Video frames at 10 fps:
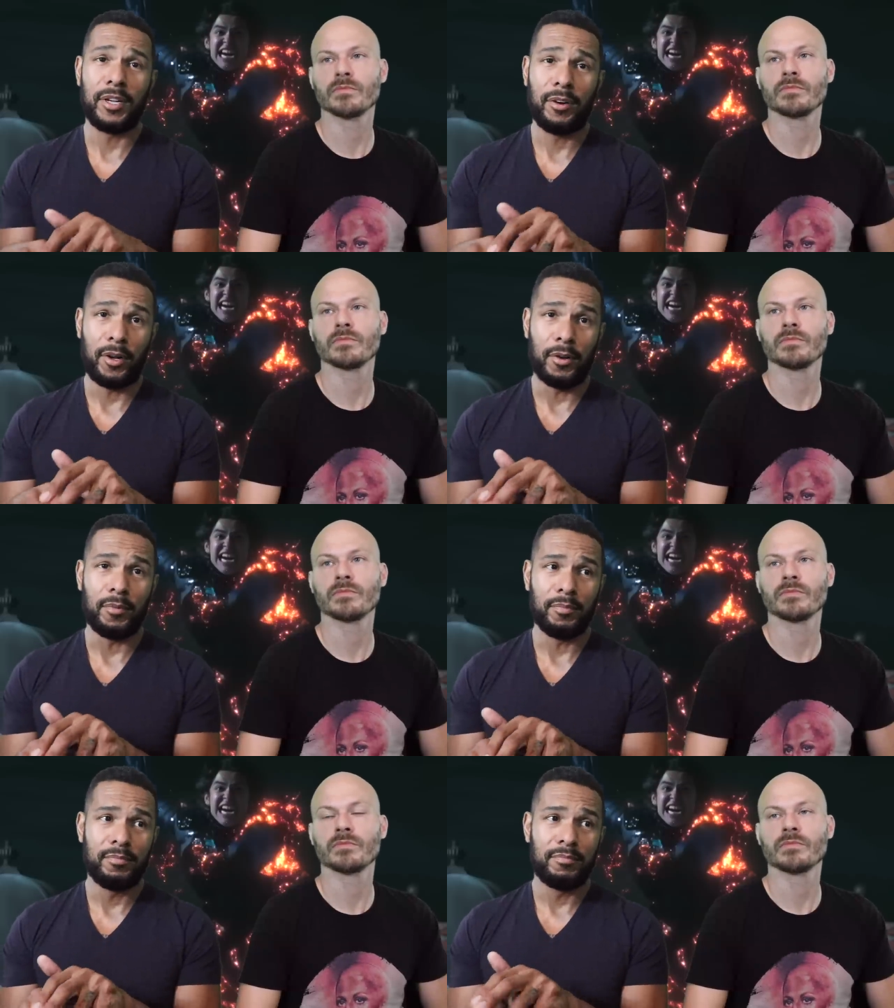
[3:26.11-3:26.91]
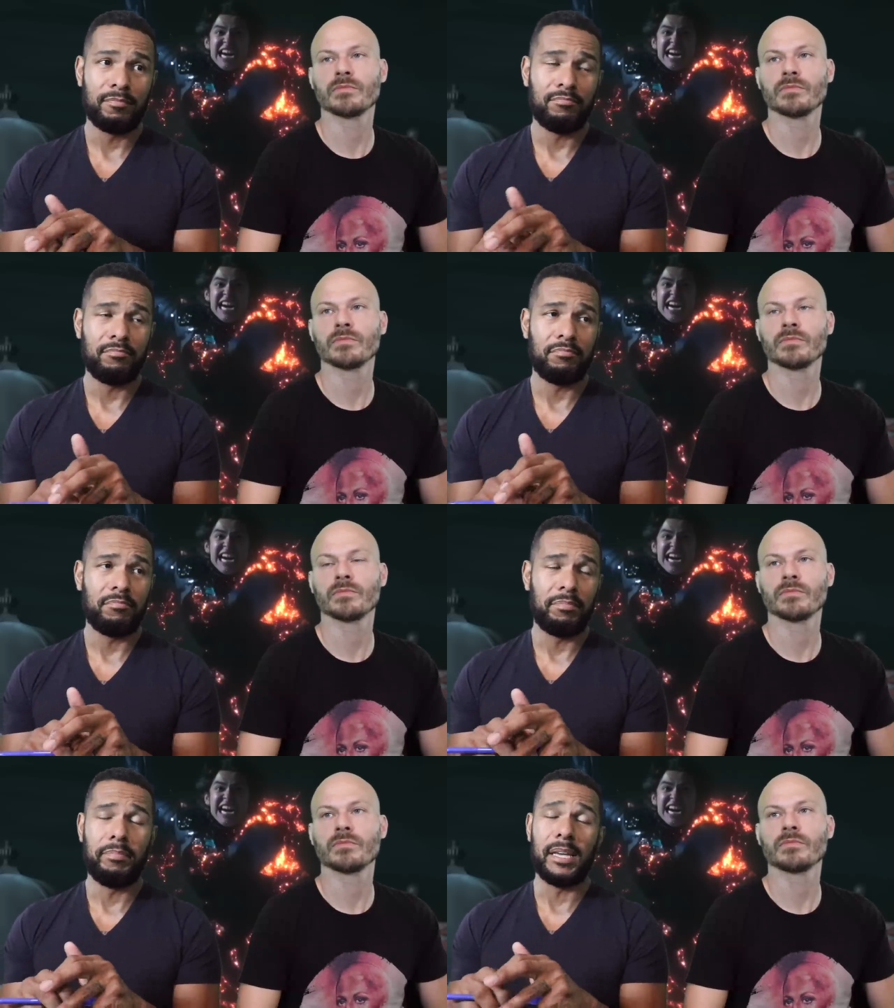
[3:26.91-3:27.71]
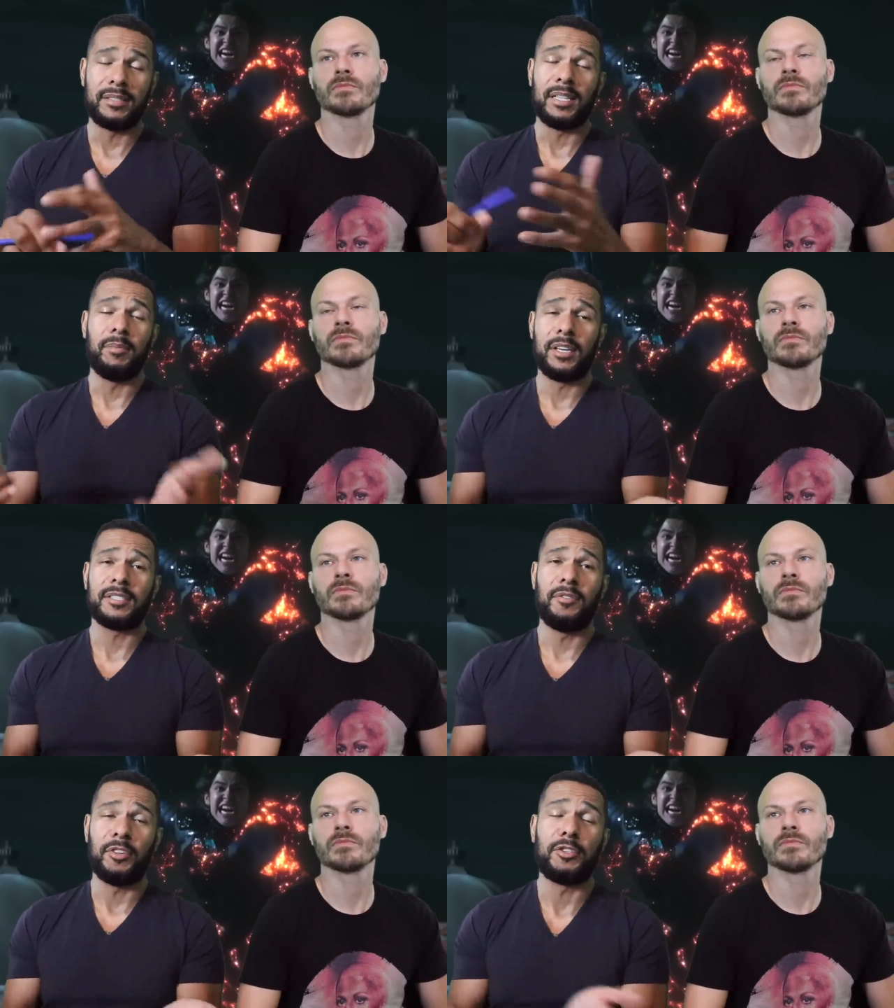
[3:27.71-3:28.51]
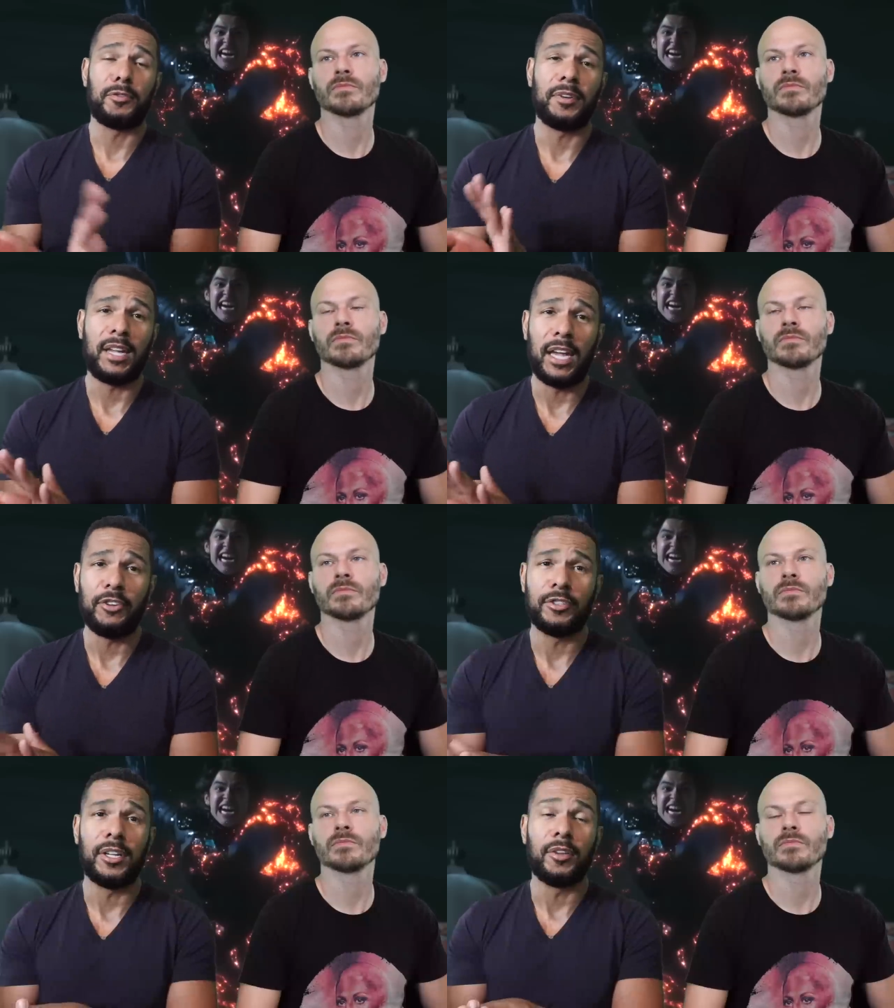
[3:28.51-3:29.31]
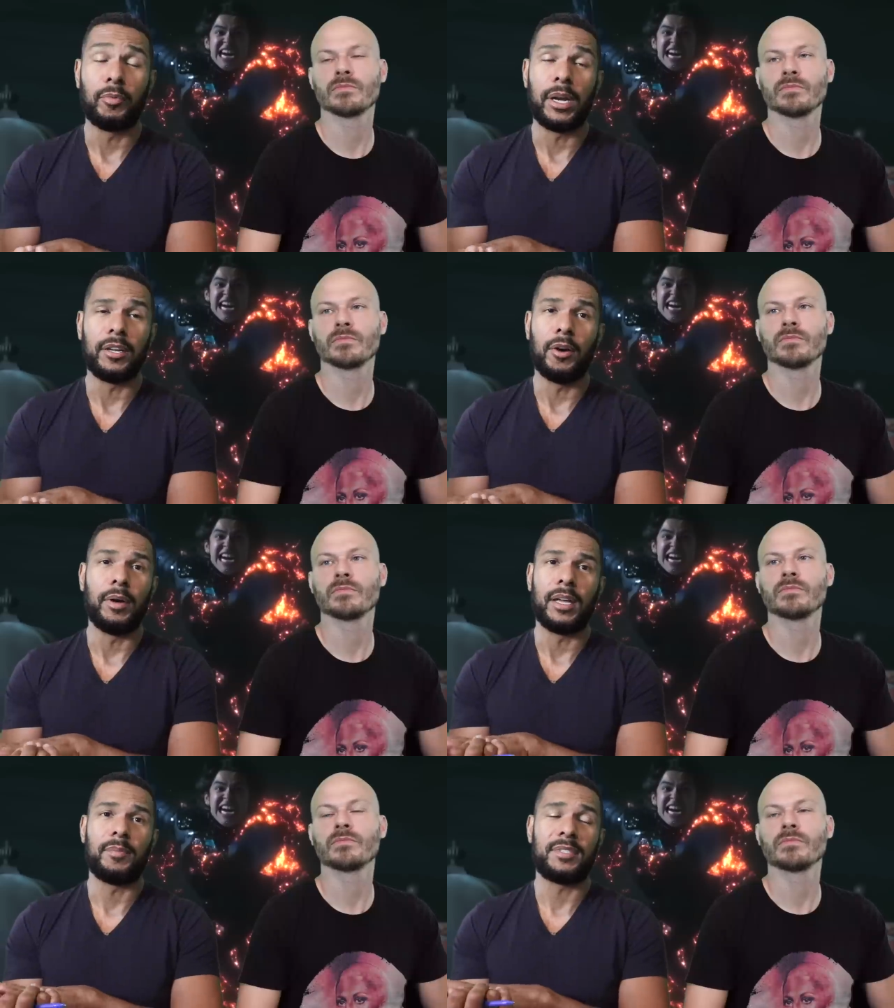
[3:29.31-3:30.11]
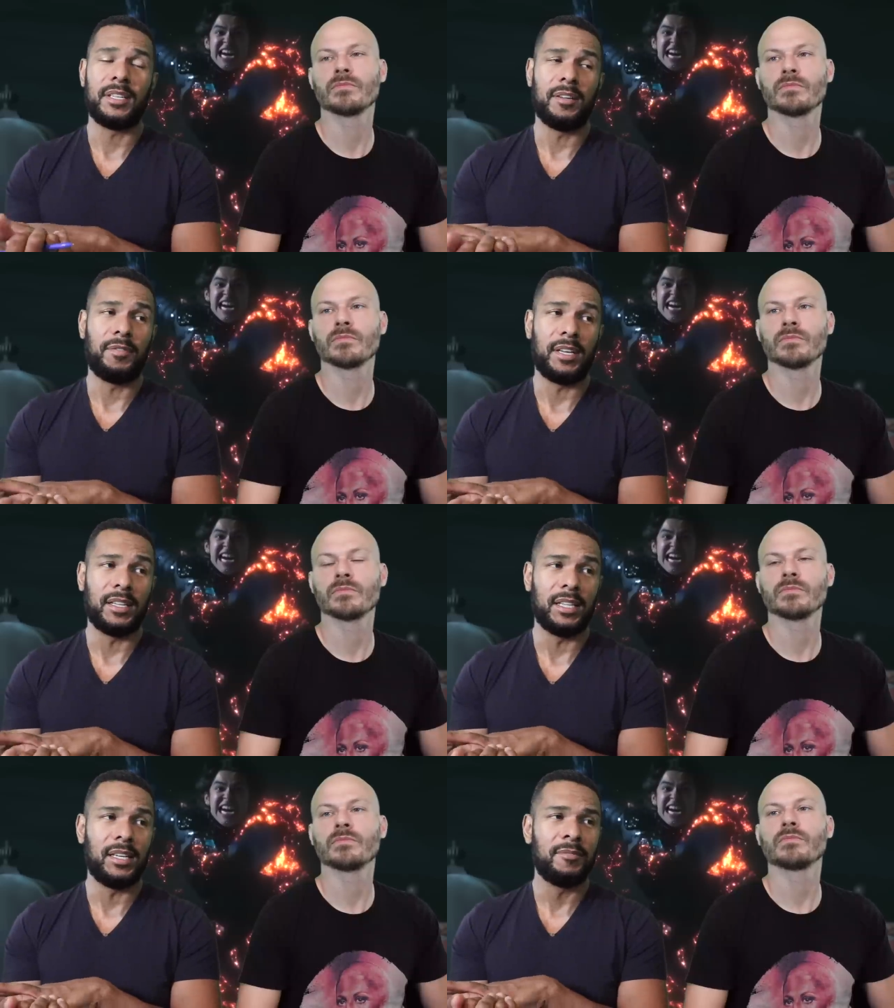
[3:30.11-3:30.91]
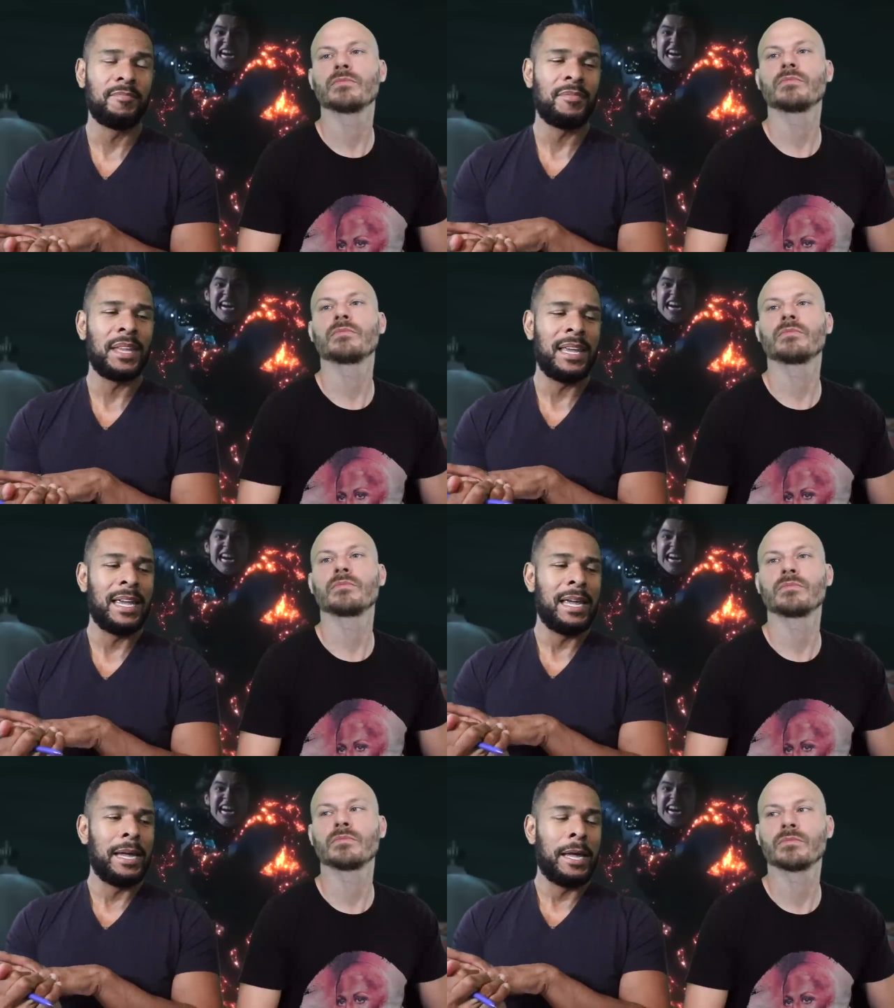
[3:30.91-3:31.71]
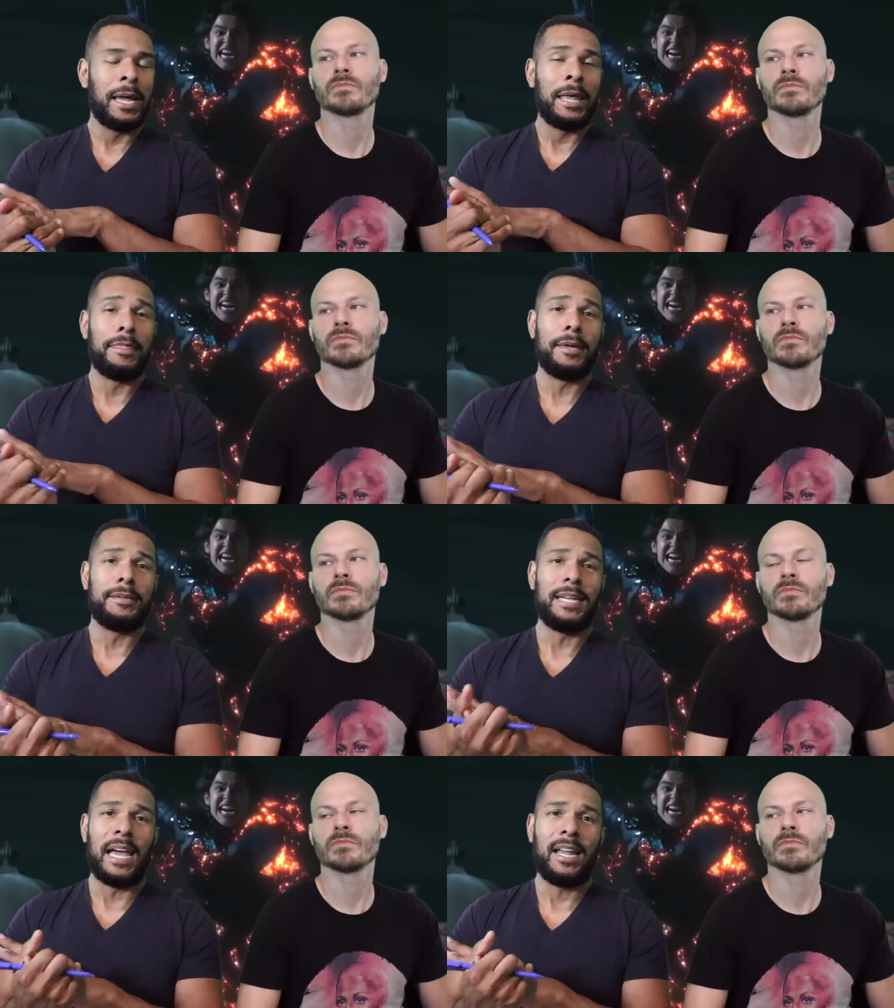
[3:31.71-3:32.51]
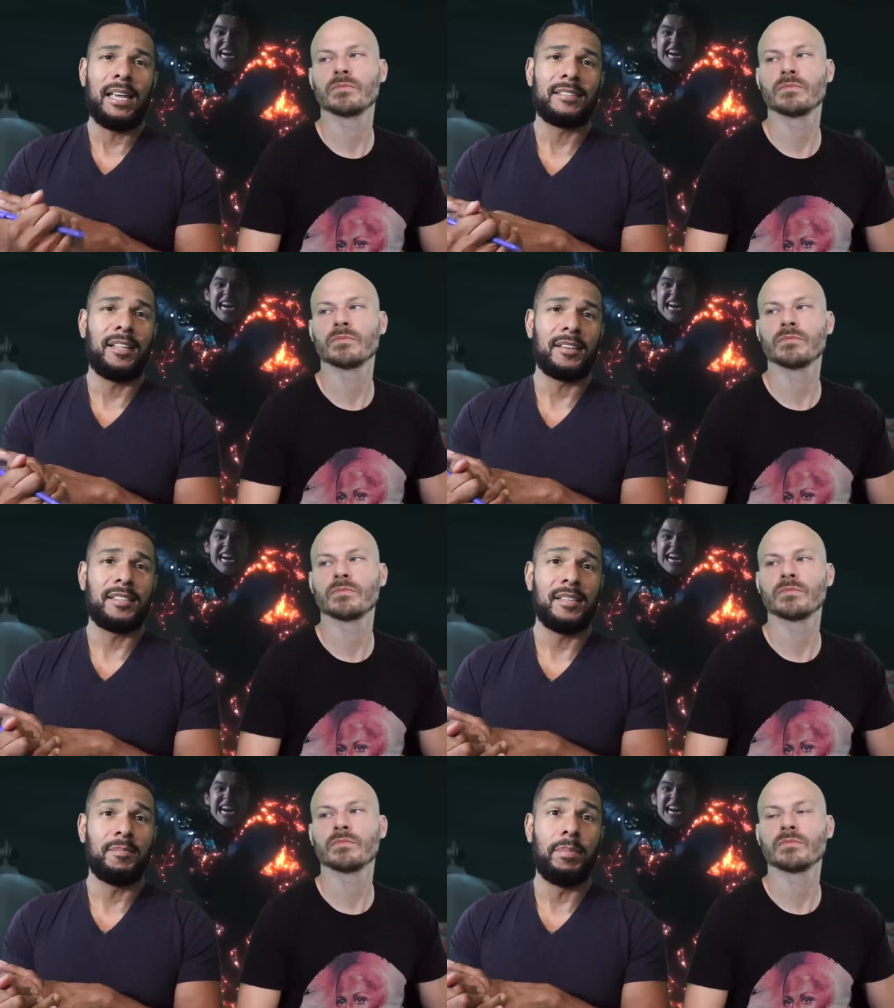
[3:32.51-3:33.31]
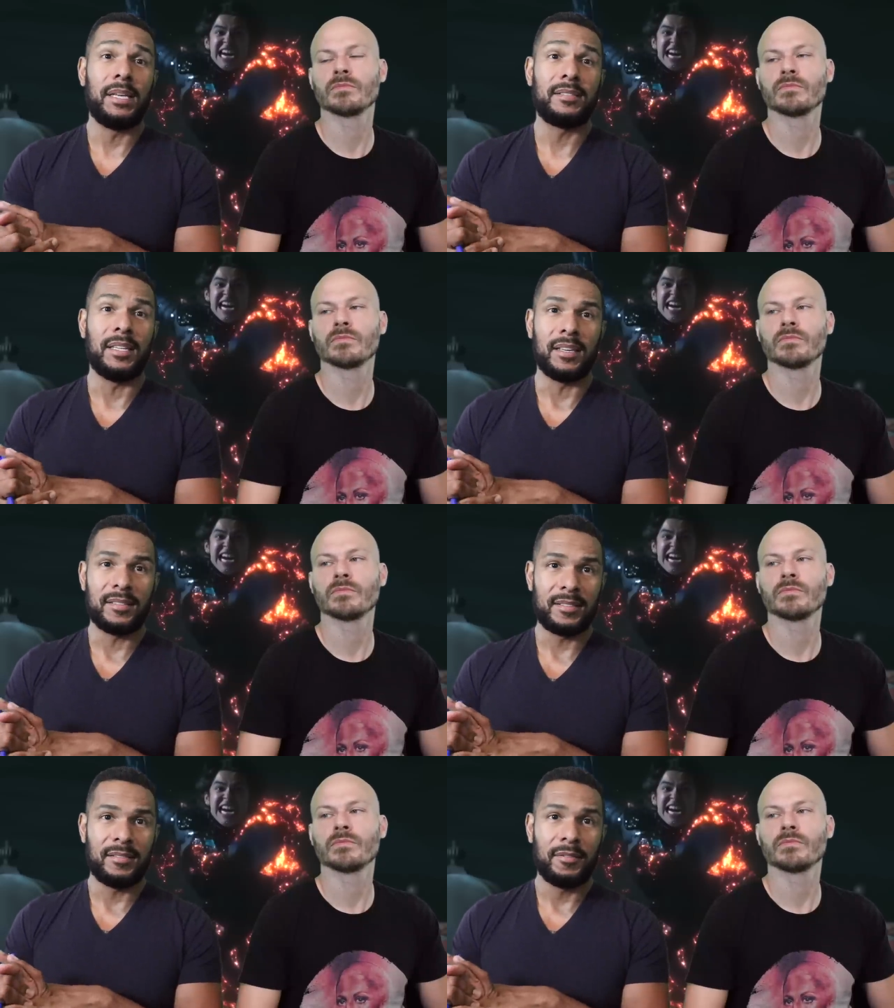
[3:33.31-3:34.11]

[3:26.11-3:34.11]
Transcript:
Speaker 1: their home, basically because of gentrification and the rent going up significantly. The dad has lost his business